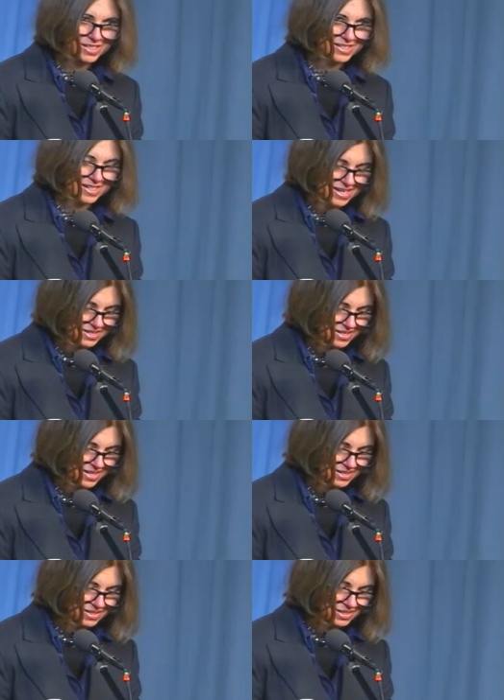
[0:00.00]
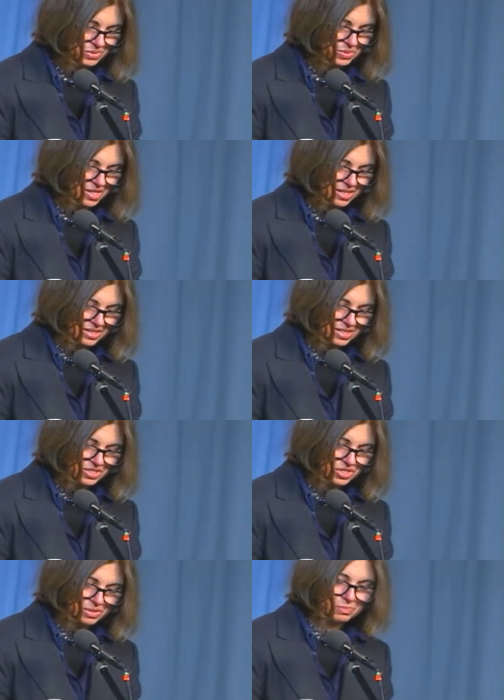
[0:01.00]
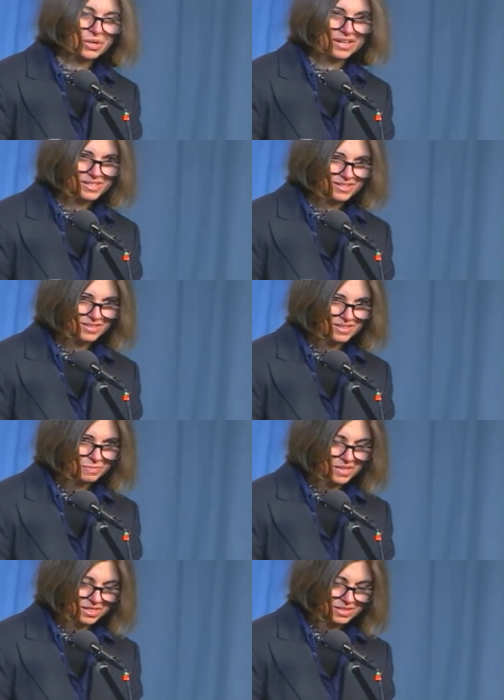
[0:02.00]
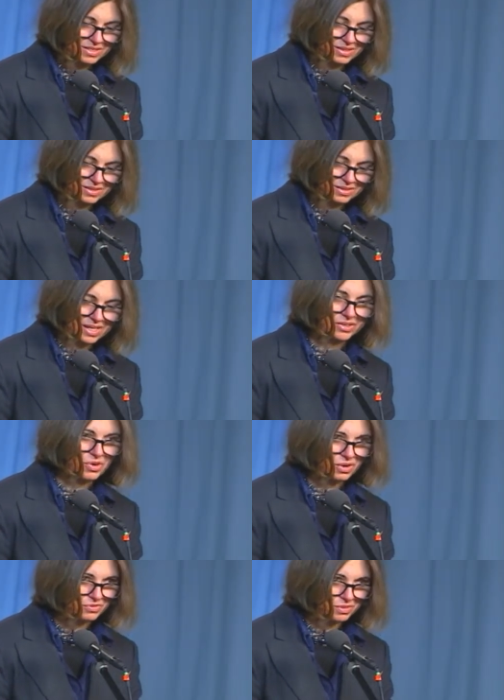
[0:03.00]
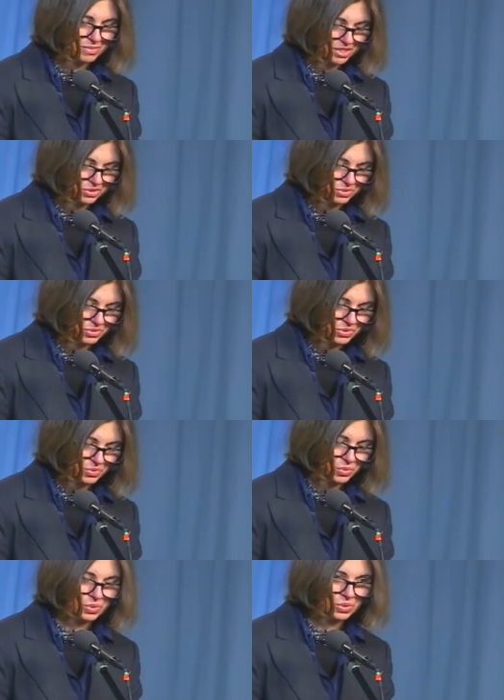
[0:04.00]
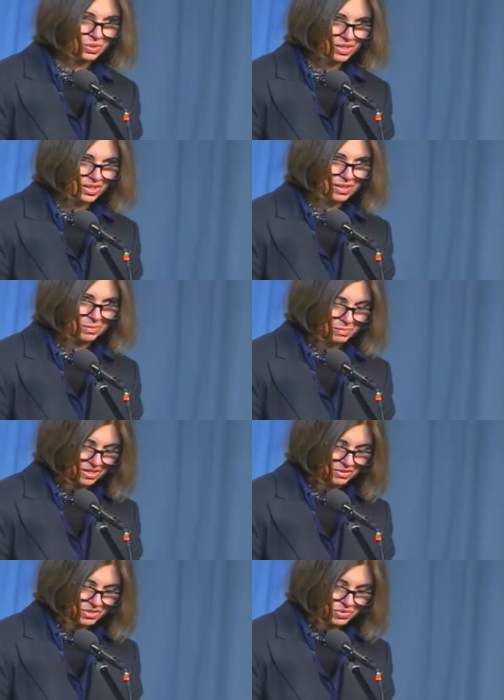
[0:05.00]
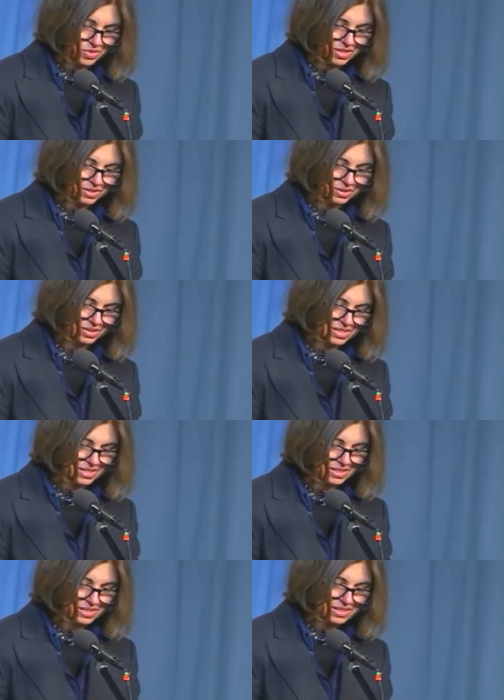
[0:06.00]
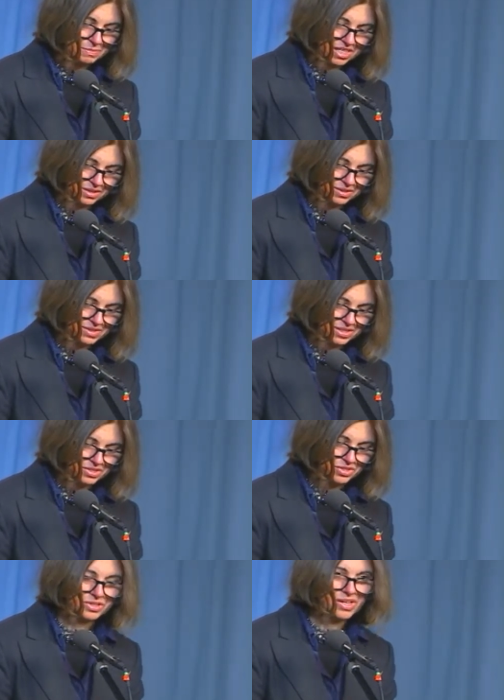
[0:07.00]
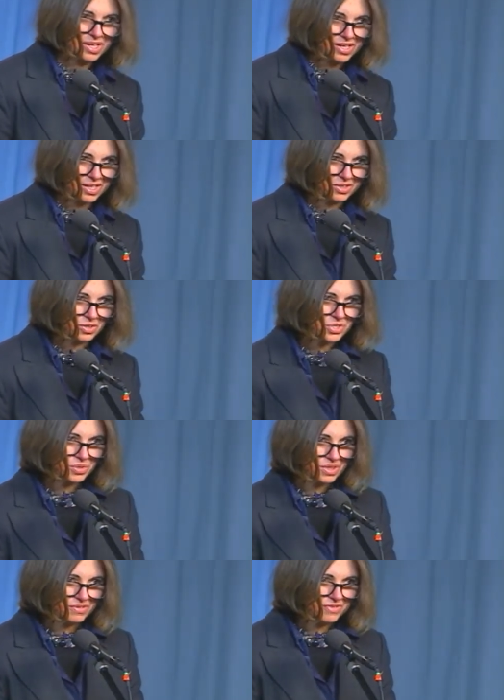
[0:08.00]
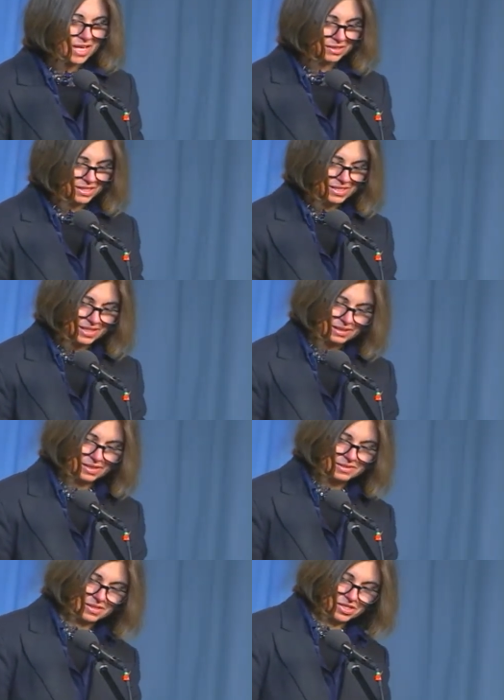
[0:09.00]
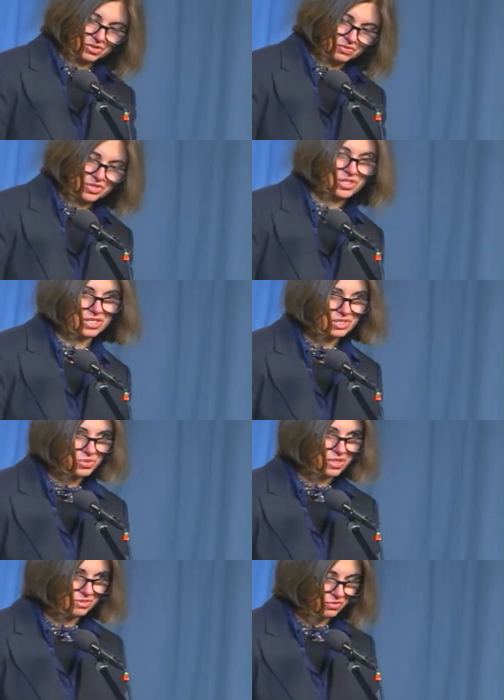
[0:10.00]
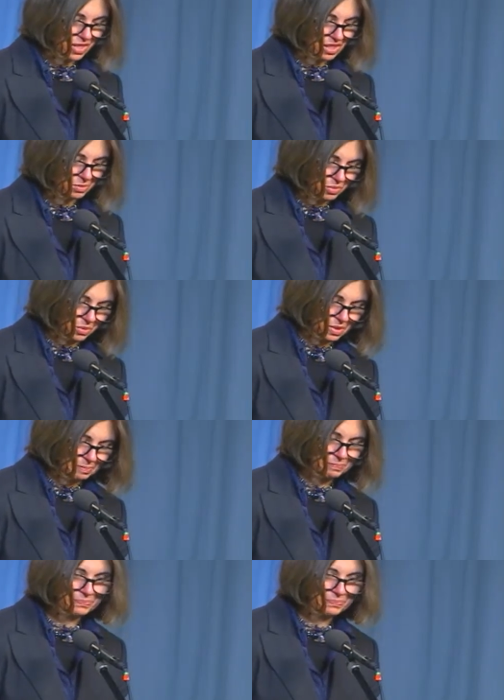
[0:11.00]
and an essayist who teaches and practices medicine at Harvard Medical School and Beth Israel Deaconess Medical Center, and also on the faculty at Lesley University's Creative Writing Program.